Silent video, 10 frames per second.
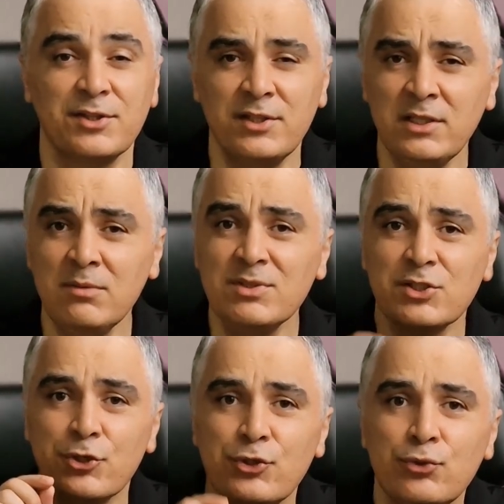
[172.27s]
teams
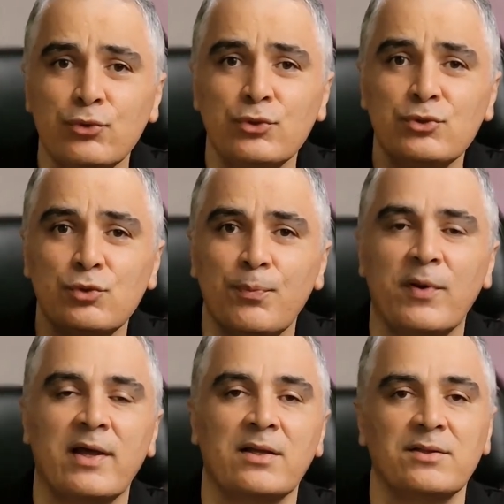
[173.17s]
use to
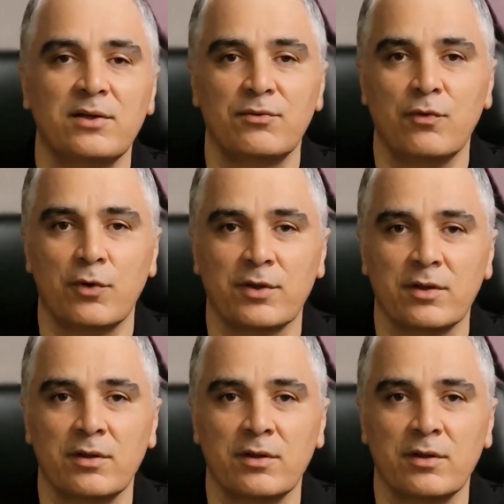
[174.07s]
plan their work.